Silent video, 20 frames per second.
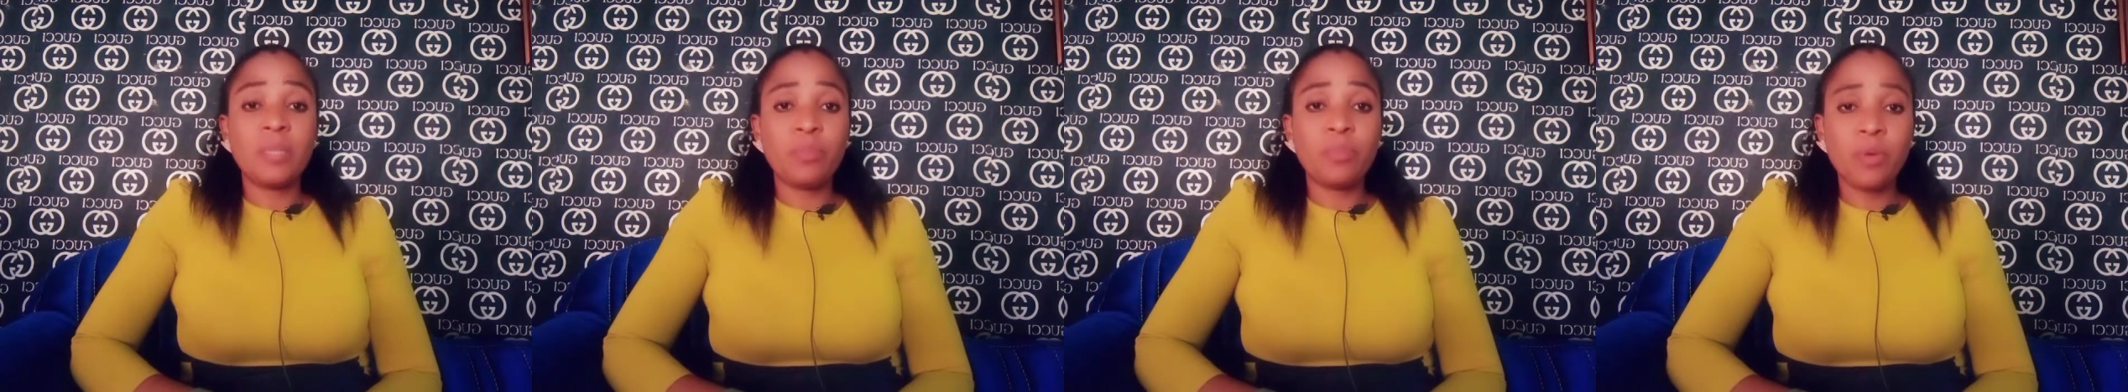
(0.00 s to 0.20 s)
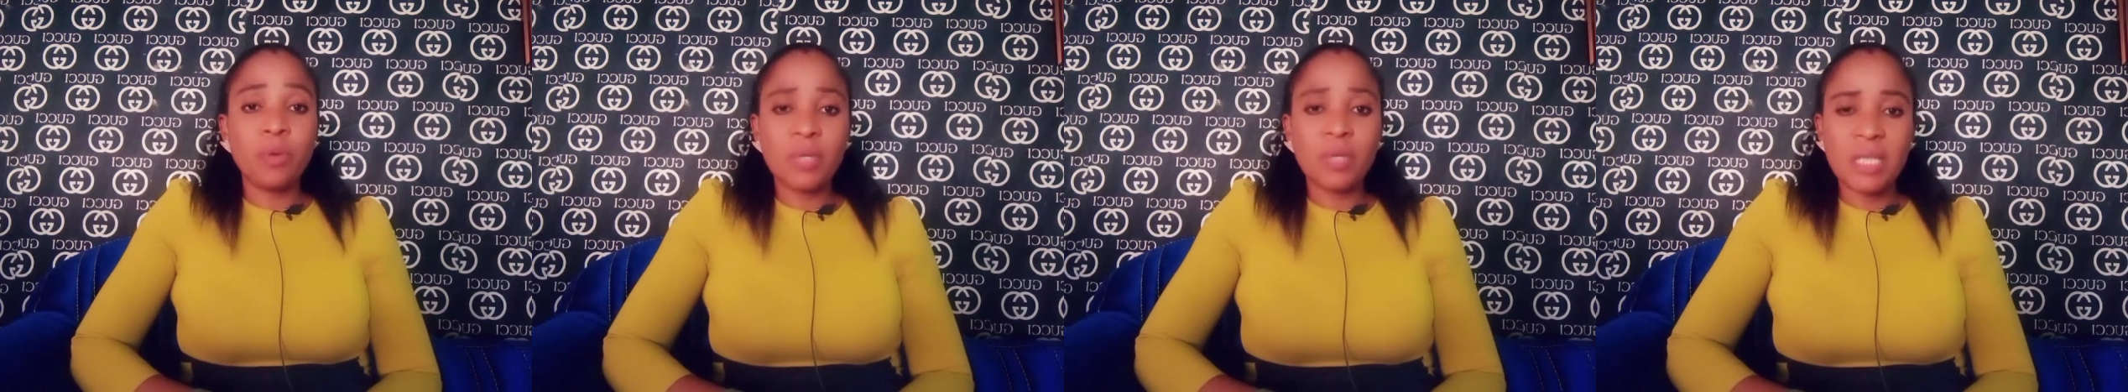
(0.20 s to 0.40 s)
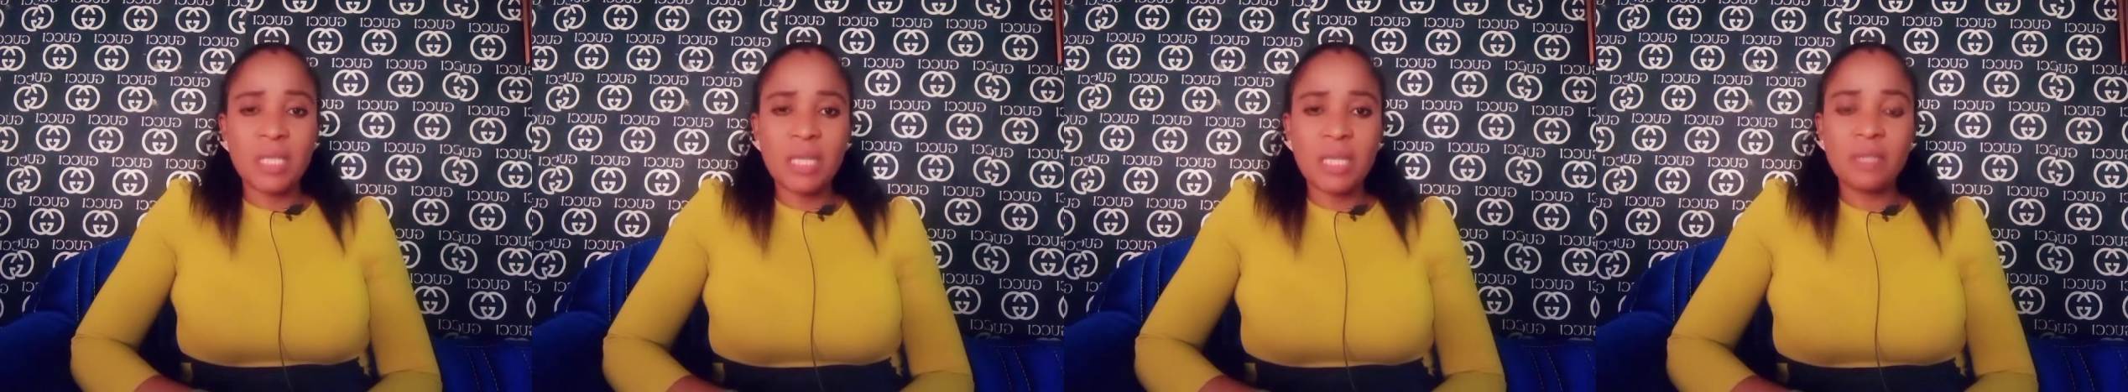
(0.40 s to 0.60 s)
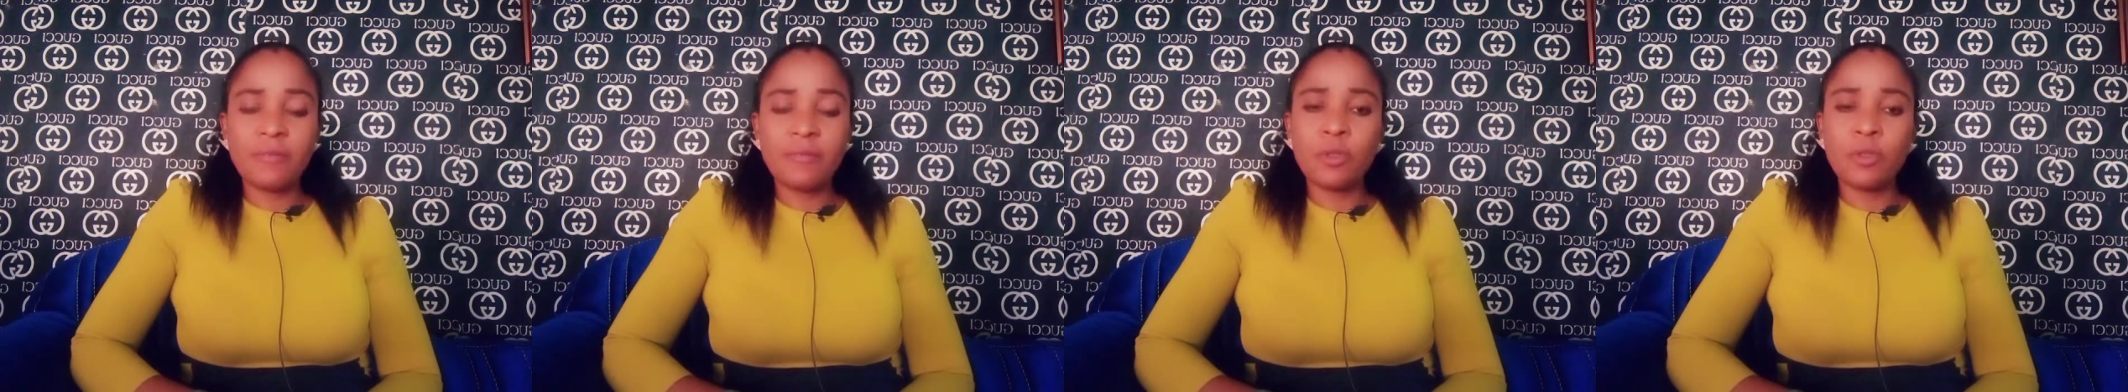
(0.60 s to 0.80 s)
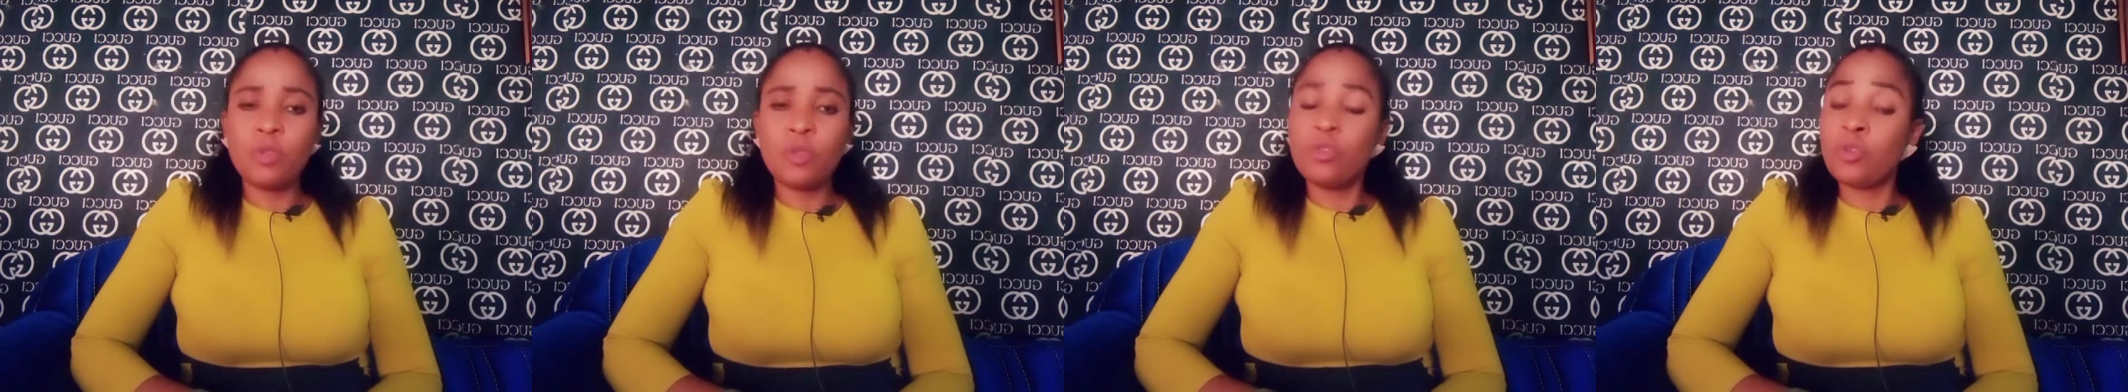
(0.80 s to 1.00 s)
is
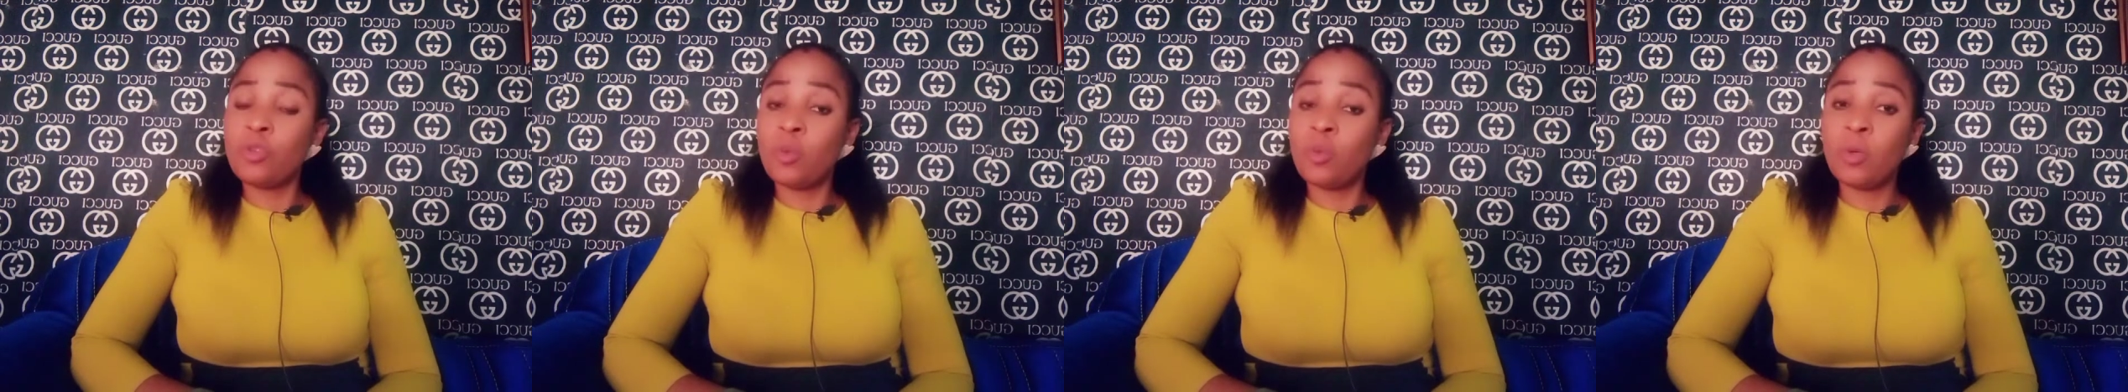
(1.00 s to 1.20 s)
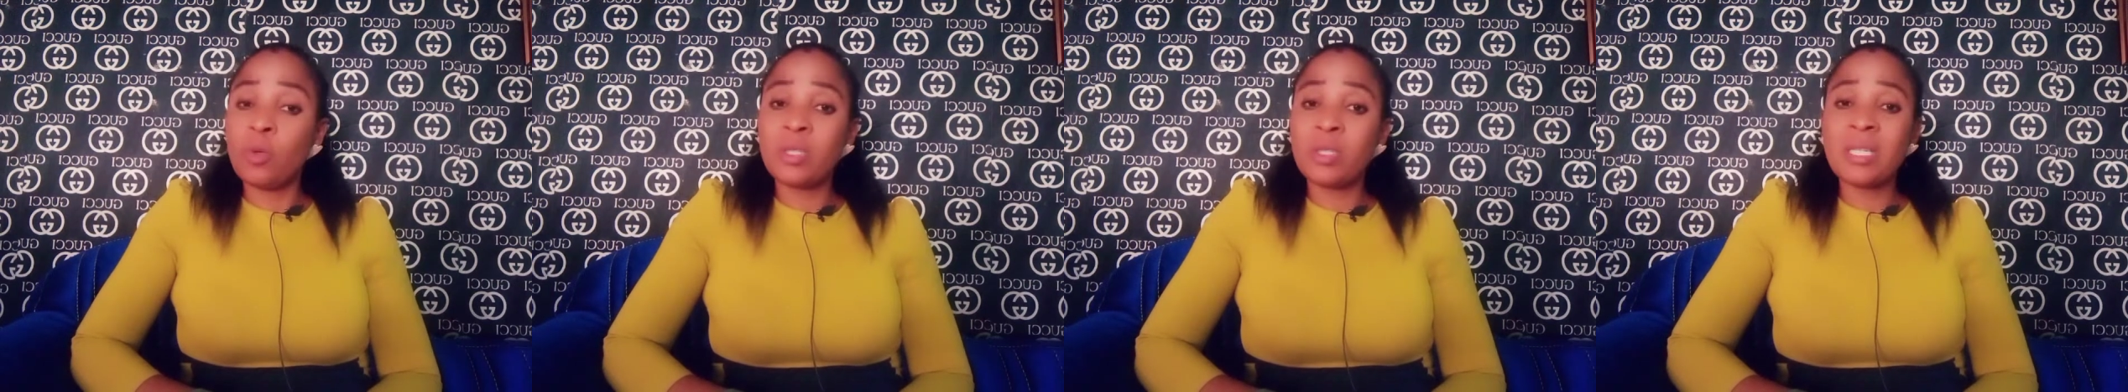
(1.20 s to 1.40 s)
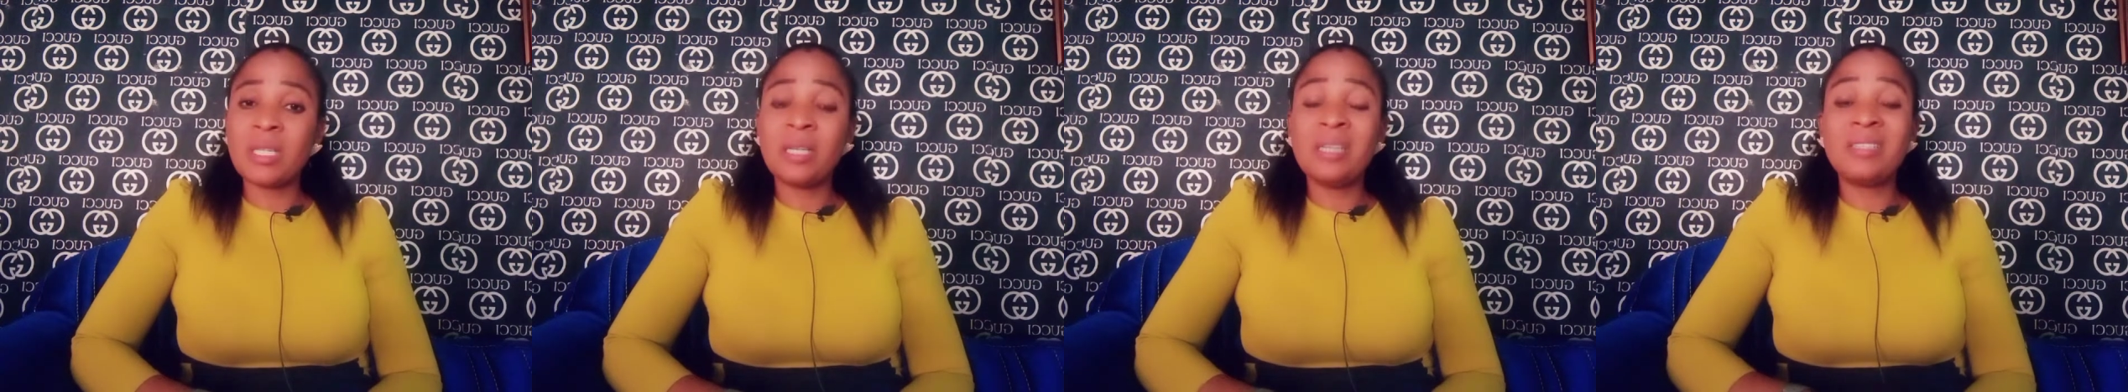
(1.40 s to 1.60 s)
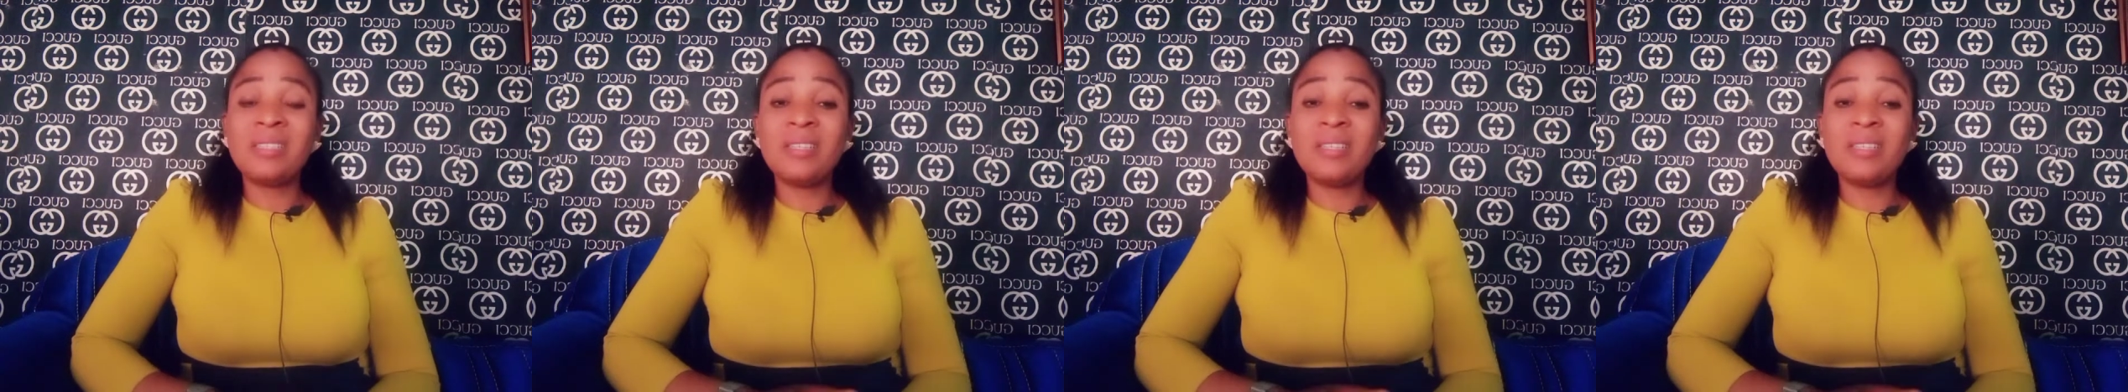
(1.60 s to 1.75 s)
important for you to